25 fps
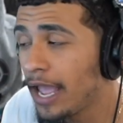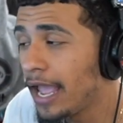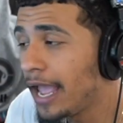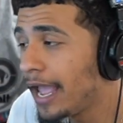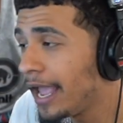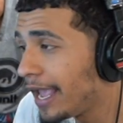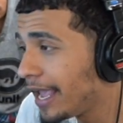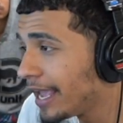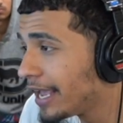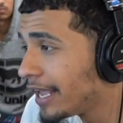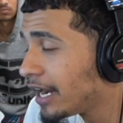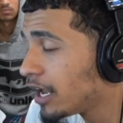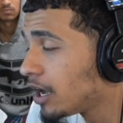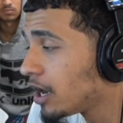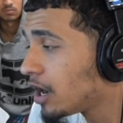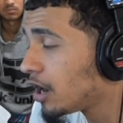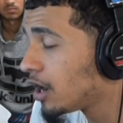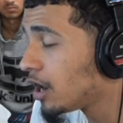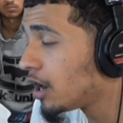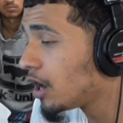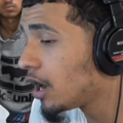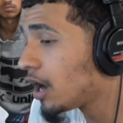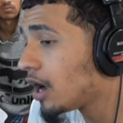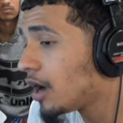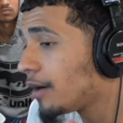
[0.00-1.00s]
And
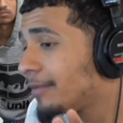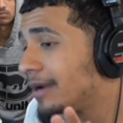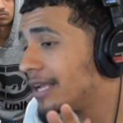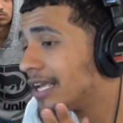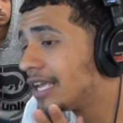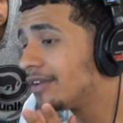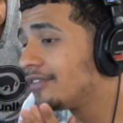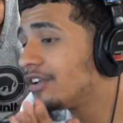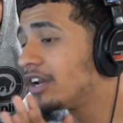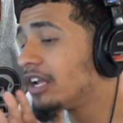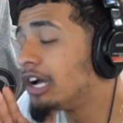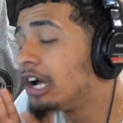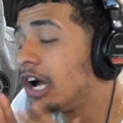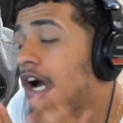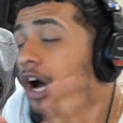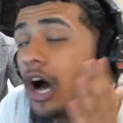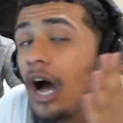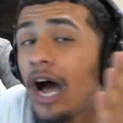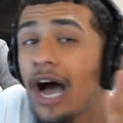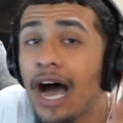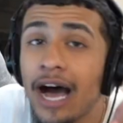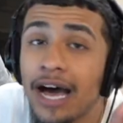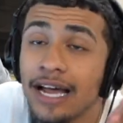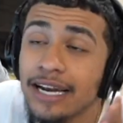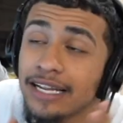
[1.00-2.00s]
uh, I'm going to give it a
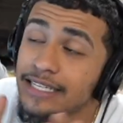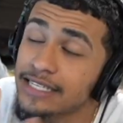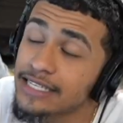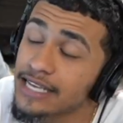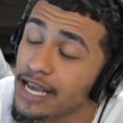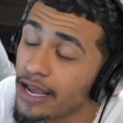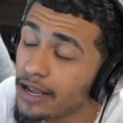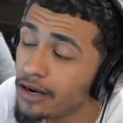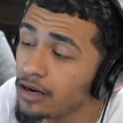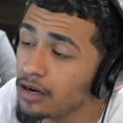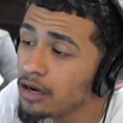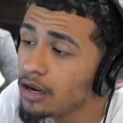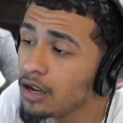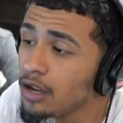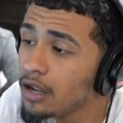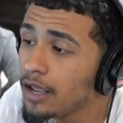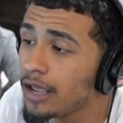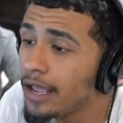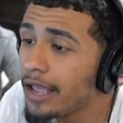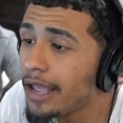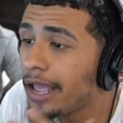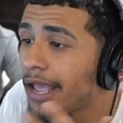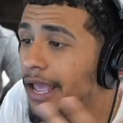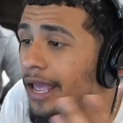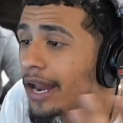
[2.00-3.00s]
out of ten.
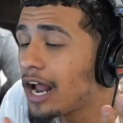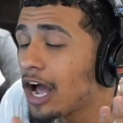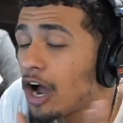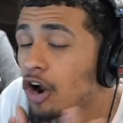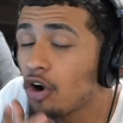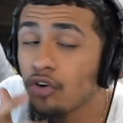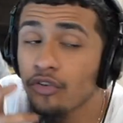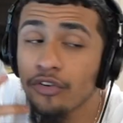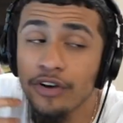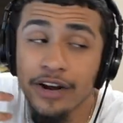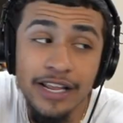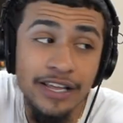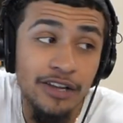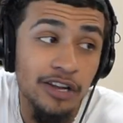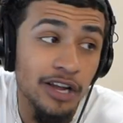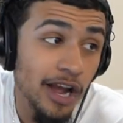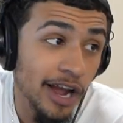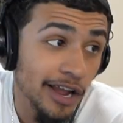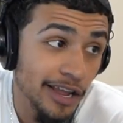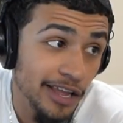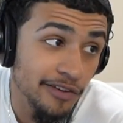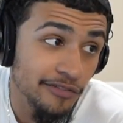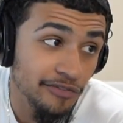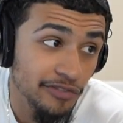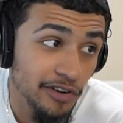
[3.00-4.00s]
And I already,
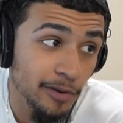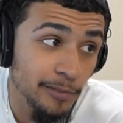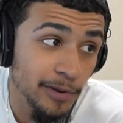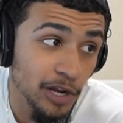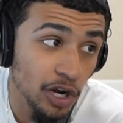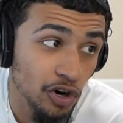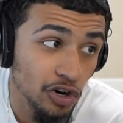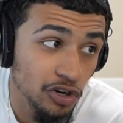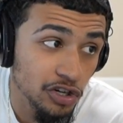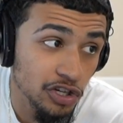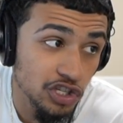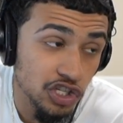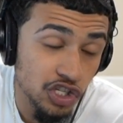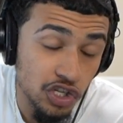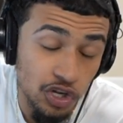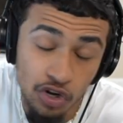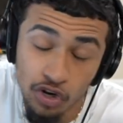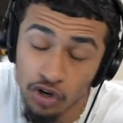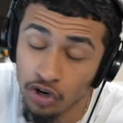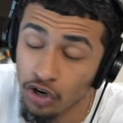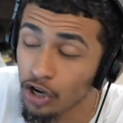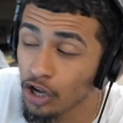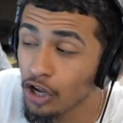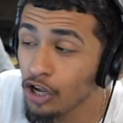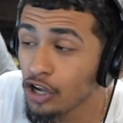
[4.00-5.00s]
you feel me, heard the
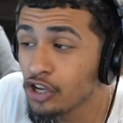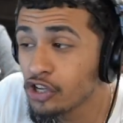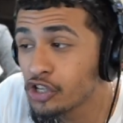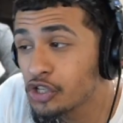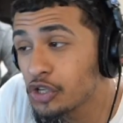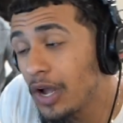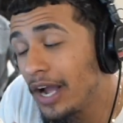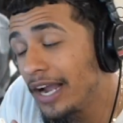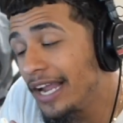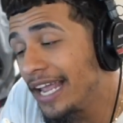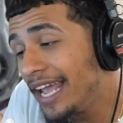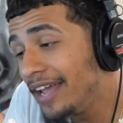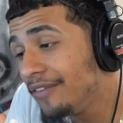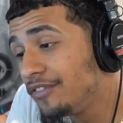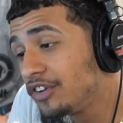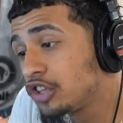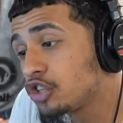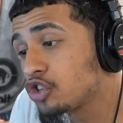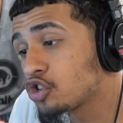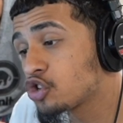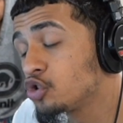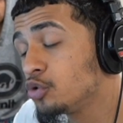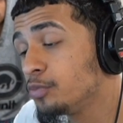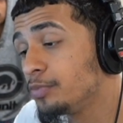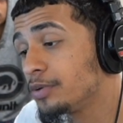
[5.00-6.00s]
song. So I gave it the
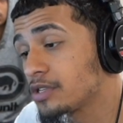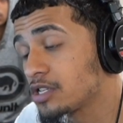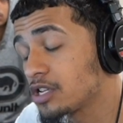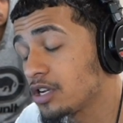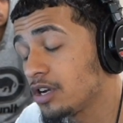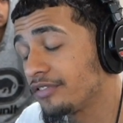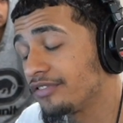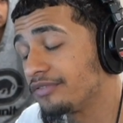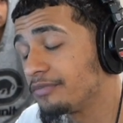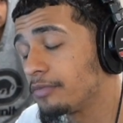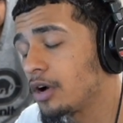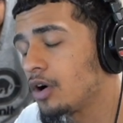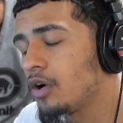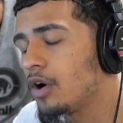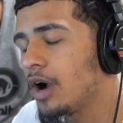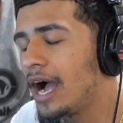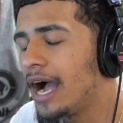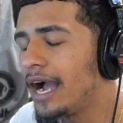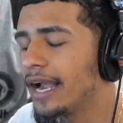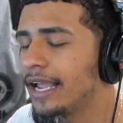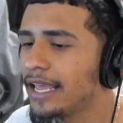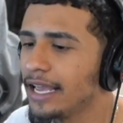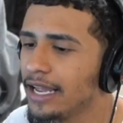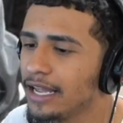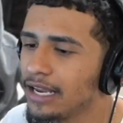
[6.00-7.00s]
super tough, bro. I
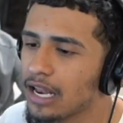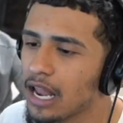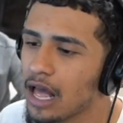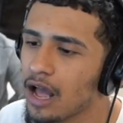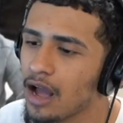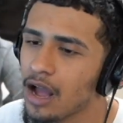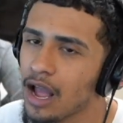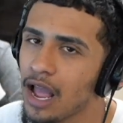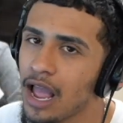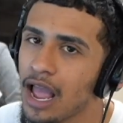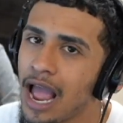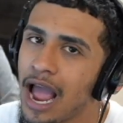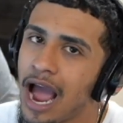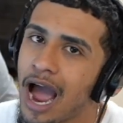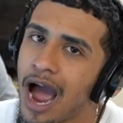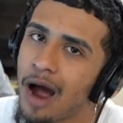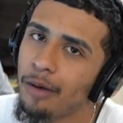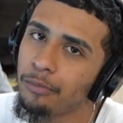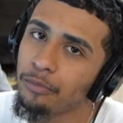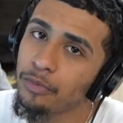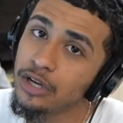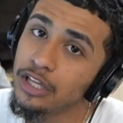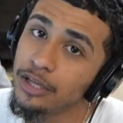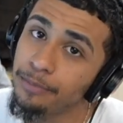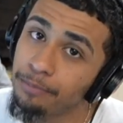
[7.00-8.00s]
can't lie. I'm
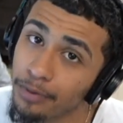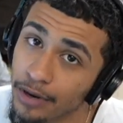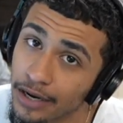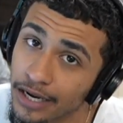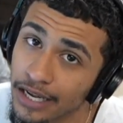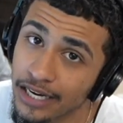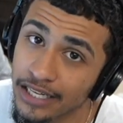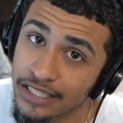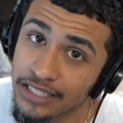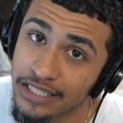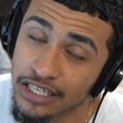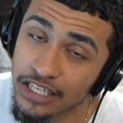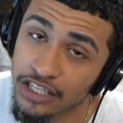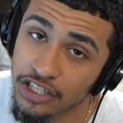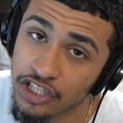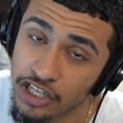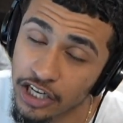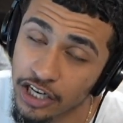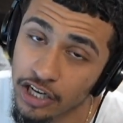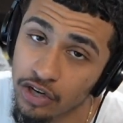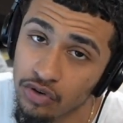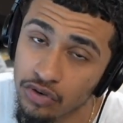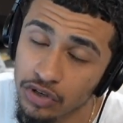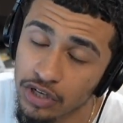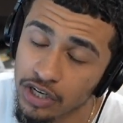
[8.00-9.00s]
really bringing it to the
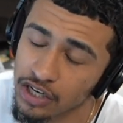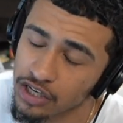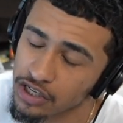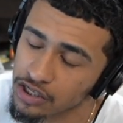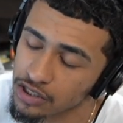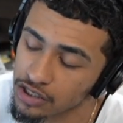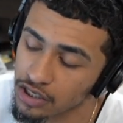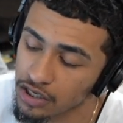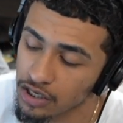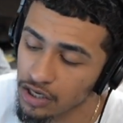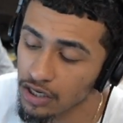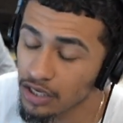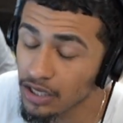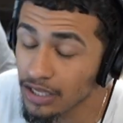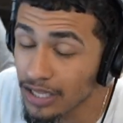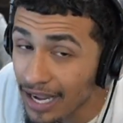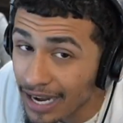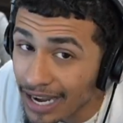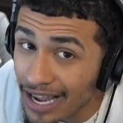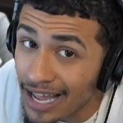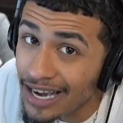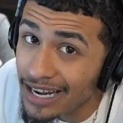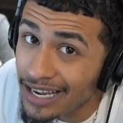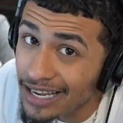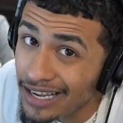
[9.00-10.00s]
channel because y'all
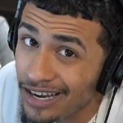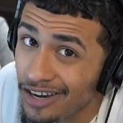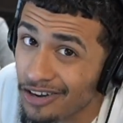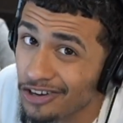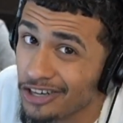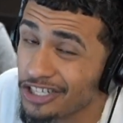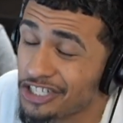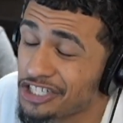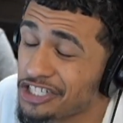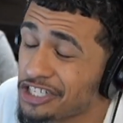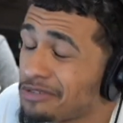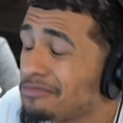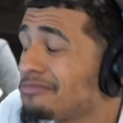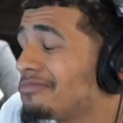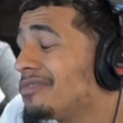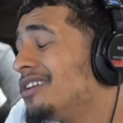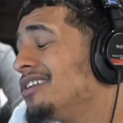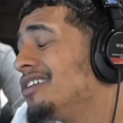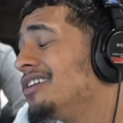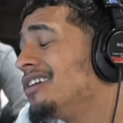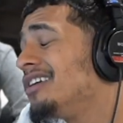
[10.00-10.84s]
got to hear this shit, bro.